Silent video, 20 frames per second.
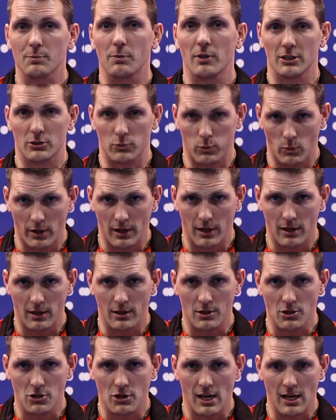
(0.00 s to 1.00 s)
plus one in
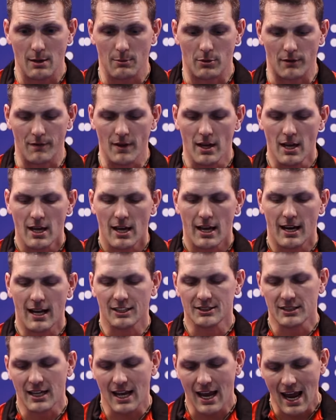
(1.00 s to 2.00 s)
the chamber. It
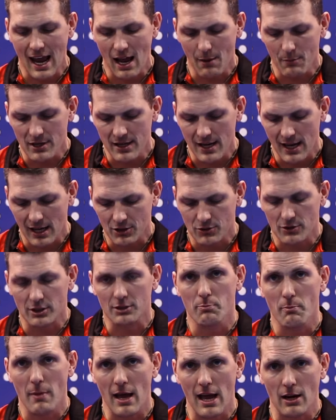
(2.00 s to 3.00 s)
has an ambidextrous
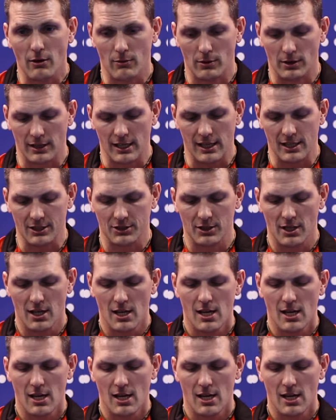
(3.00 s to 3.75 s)
mag release